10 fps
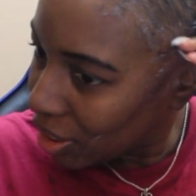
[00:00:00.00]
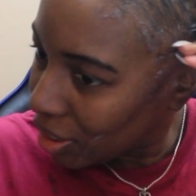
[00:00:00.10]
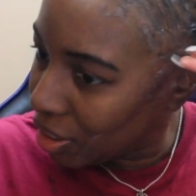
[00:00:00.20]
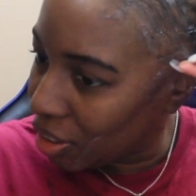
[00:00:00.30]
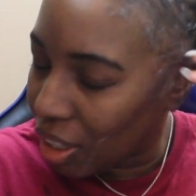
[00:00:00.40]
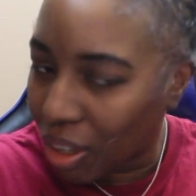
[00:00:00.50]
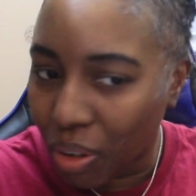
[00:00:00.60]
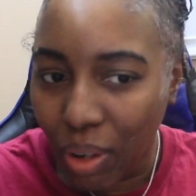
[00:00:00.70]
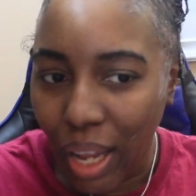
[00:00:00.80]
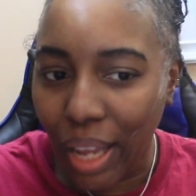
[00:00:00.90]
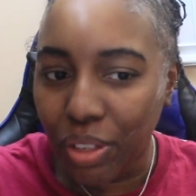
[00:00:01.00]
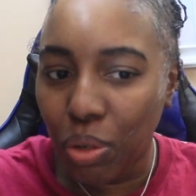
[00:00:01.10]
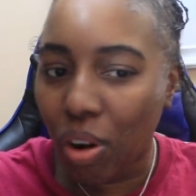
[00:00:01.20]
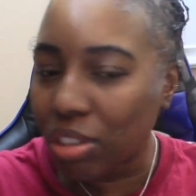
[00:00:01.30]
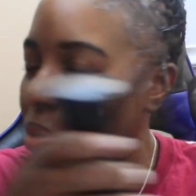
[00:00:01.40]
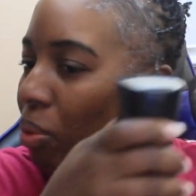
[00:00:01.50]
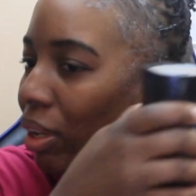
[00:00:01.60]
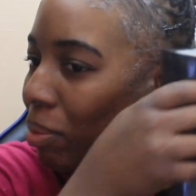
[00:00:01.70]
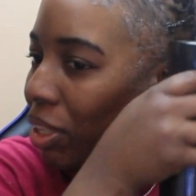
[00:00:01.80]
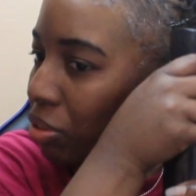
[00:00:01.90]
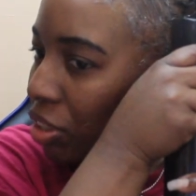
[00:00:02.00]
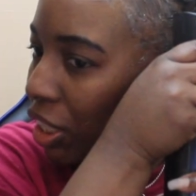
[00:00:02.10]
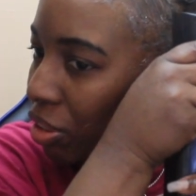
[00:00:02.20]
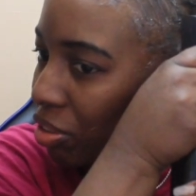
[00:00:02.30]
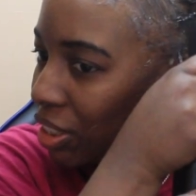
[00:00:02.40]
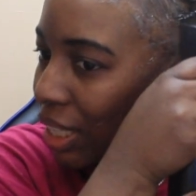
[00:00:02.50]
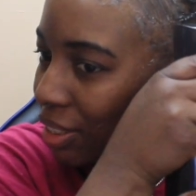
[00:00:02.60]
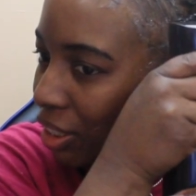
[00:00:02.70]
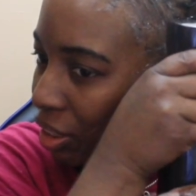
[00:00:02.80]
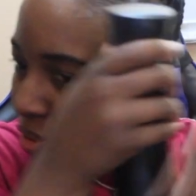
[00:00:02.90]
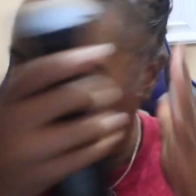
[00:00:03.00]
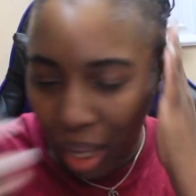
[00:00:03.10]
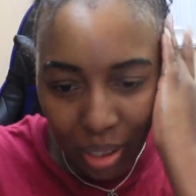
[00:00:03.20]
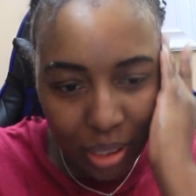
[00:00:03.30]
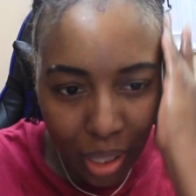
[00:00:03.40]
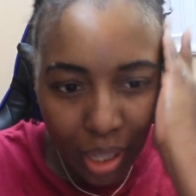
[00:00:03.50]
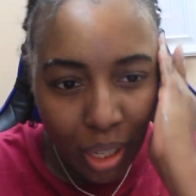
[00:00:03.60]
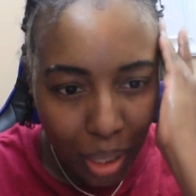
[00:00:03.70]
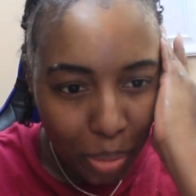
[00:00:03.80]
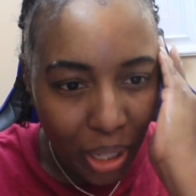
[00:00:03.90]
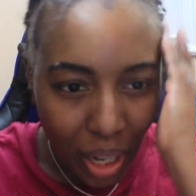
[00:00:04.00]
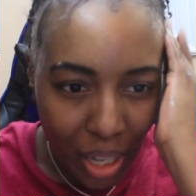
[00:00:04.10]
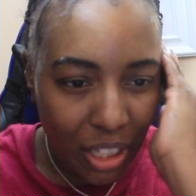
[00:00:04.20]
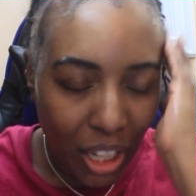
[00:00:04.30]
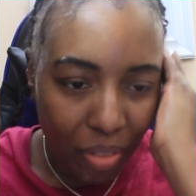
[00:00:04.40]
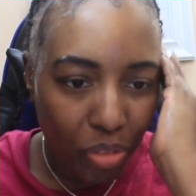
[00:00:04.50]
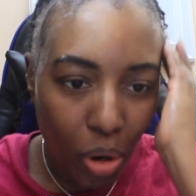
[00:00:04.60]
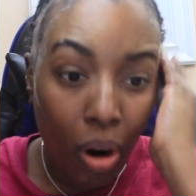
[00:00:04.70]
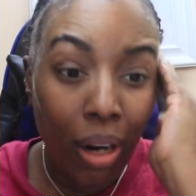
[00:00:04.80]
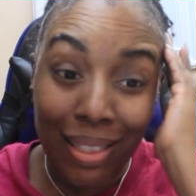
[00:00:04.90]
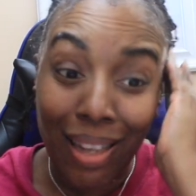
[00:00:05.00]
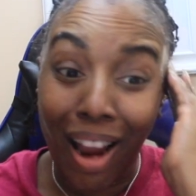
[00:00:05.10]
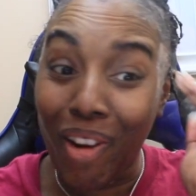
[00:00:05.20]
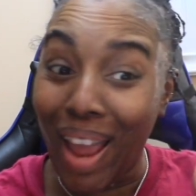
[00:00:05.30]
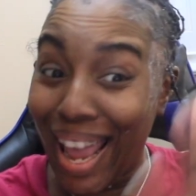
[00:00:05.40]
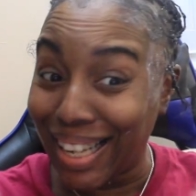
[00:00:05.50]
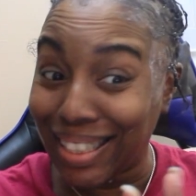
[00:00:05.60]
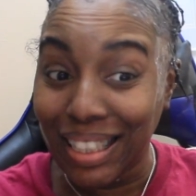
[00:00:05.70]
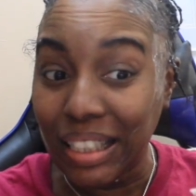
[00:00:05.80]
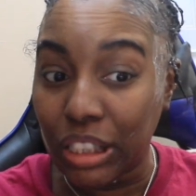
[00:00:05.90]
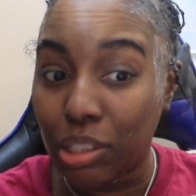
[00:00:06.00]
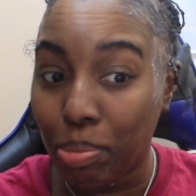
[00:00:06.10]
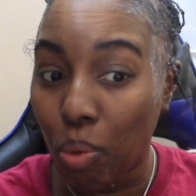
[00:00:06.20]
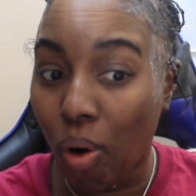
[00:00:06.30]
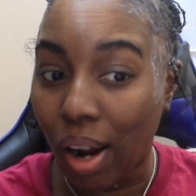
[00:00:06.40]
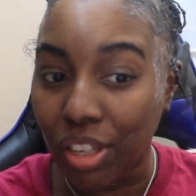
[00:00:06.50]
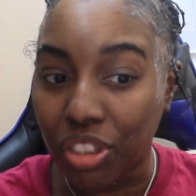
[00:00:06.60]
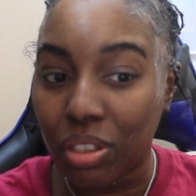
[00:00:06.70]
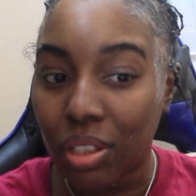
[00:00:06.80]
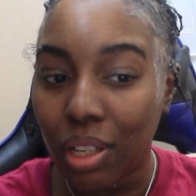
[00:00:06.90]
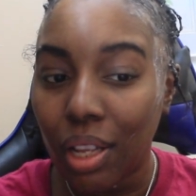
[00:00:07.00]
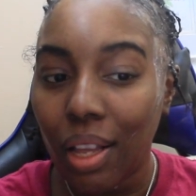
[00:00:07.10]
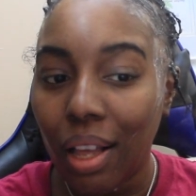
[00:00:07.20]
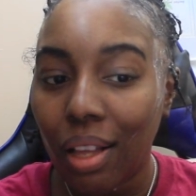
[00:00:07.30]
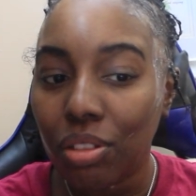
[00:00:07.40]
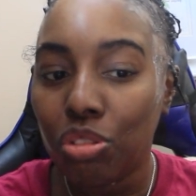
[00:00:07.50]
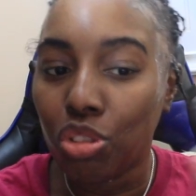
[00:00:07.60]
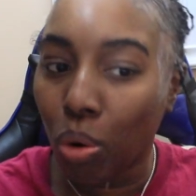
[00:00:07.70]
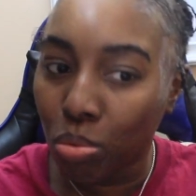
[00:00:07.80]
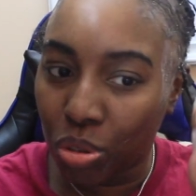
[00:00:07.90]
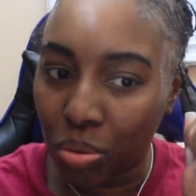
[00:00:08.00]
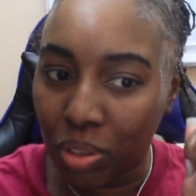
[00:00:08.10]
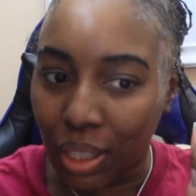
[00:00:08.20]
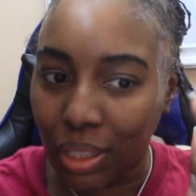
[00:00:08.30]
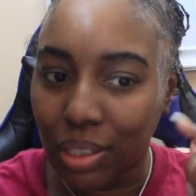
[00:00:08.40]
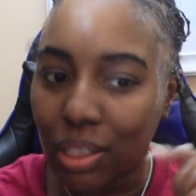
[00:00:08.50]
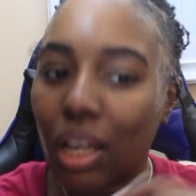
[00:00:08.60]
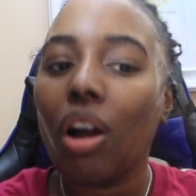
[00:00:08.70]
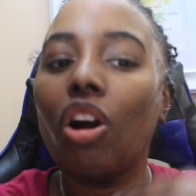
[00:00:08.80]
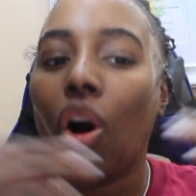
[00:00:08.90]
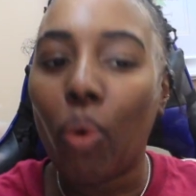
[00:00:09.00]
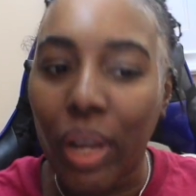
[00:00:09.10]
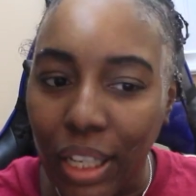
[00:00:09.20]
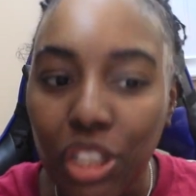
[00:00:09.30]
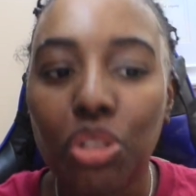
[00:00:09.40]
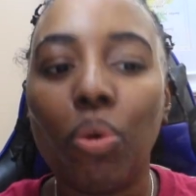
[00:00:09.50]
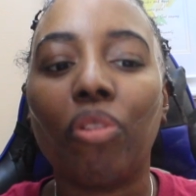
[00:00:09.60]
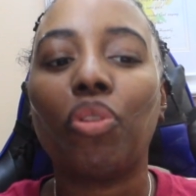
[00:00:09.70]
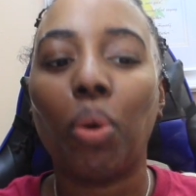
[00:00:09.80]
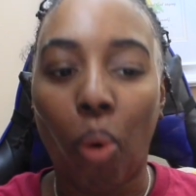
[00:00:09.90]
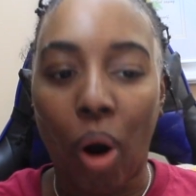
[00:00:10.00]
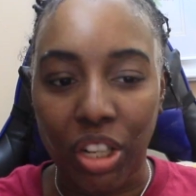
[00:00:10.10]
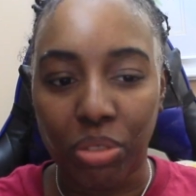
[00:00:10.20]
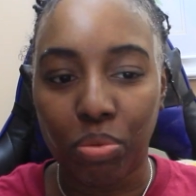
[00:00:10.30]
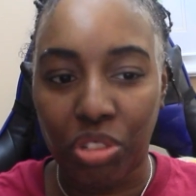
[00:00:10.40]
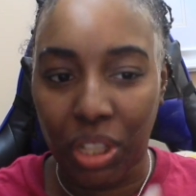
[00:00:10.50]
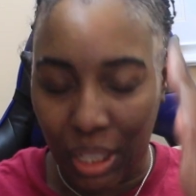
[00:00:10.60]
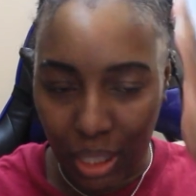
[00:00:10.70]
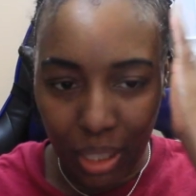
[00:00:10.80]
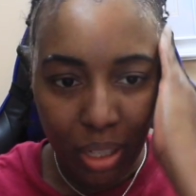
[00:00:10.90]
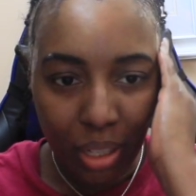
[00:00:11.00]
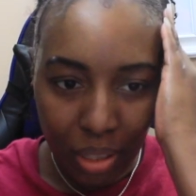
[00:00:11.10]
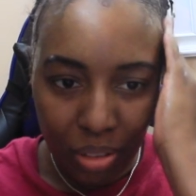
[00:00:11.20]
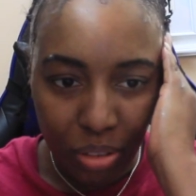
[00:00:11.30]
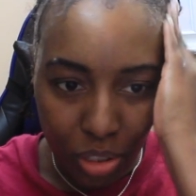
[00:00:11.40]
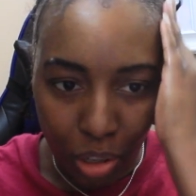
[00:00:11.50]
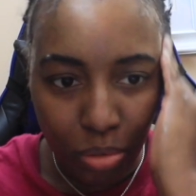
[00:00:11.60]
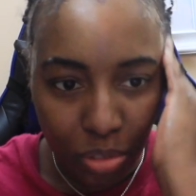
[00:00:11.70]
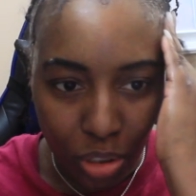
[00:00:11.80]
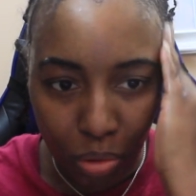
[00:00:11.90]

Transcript: you know, and you also want to make sure that you're assessing your locks, because if your entire head needs to be washed, don't do this. Go in and do a full wash routine. Don't